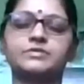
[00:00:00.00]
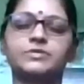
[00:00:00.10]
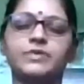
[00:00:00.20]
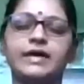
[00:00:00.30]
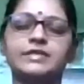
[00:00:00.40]

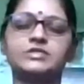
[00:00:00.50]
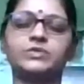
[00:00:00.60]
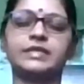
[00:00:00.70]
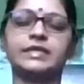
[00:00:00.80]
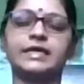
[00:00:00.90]
So, as you
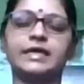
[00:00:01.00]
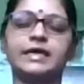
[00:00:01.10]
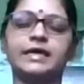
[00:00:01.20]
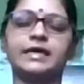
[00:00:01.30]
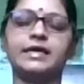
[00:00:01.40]

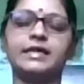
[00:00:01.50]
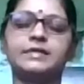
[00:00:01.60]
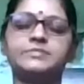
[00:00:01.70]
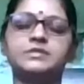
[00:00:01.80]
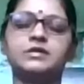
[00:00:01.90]
inhale,
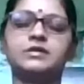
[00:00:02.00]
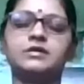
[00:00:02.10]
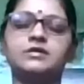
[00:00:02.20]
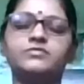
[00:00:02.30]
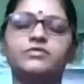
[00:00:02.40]

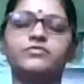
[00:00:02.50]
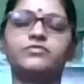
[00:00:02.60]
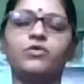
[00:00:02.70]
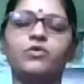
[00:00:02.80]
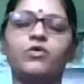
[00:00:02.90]
observe the
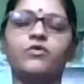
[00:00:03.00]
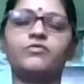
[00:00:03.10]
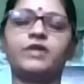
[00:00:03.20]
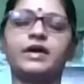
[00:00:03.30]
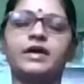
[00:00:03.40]
flow of
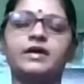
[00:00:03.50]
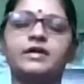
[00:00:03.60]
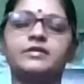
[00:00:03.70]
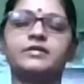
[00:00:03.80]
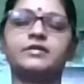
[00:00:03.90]
air,